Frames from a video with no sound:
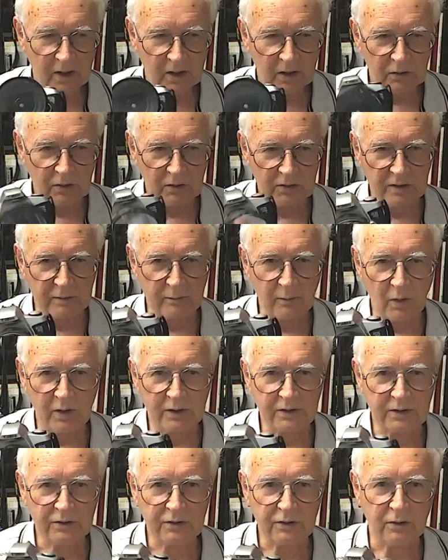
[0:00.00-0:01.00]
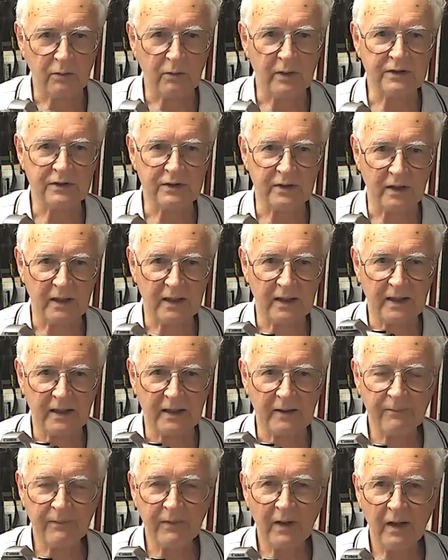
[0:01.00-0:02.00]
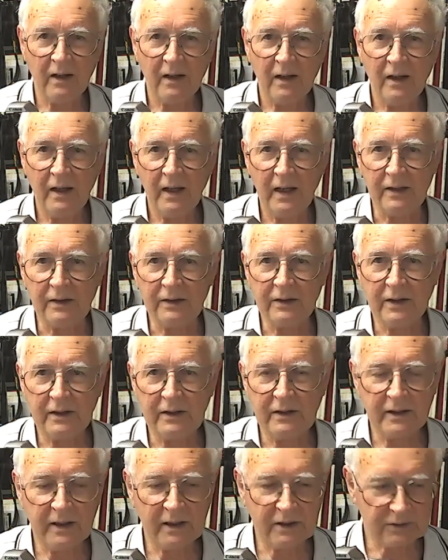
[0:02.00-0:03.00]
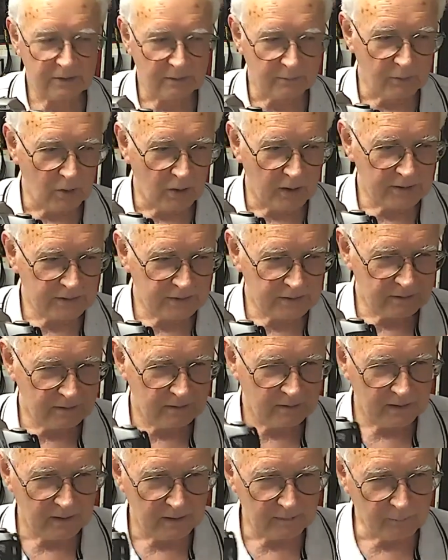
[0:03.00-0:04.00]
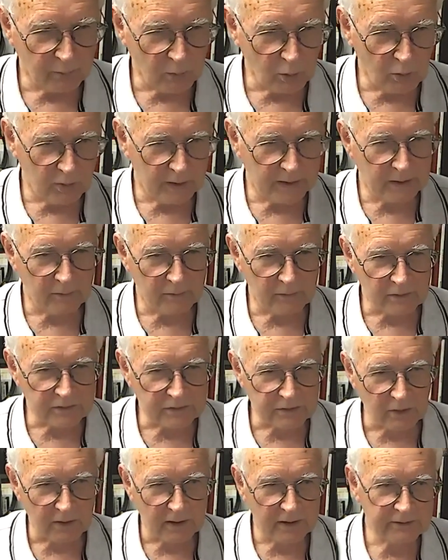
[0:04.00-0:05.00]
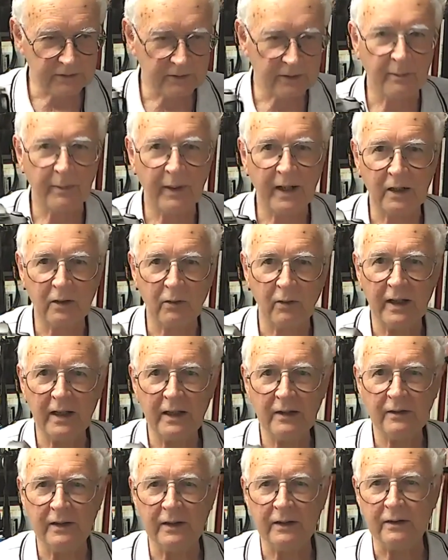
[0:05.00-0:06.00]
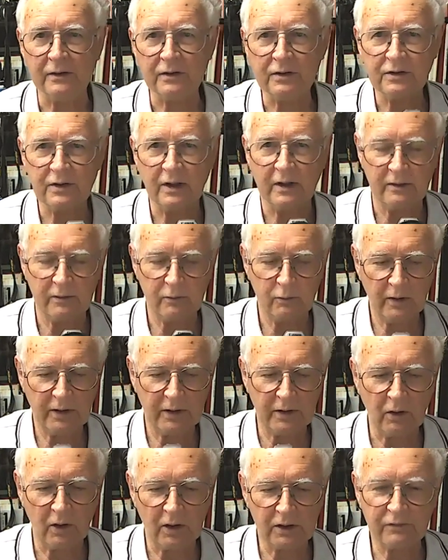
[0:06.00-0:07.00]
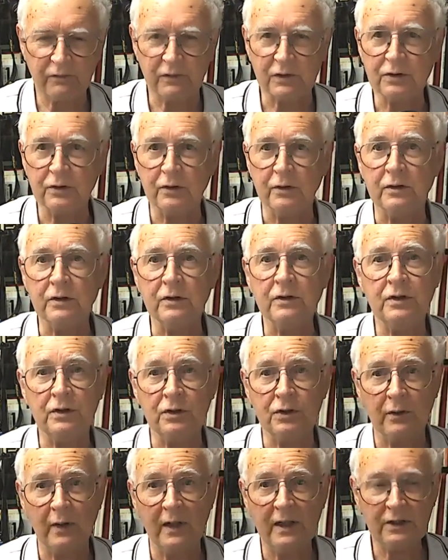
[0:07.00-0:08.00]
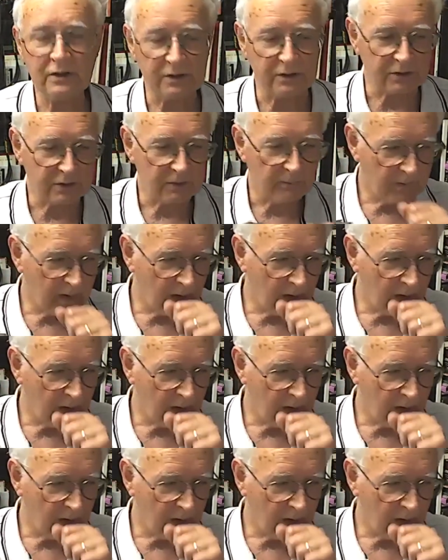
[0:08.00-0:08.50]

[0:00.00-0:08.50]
using my digital SLR, and you get some nice blurring on the sides and the background, and it's really nice for certain situations.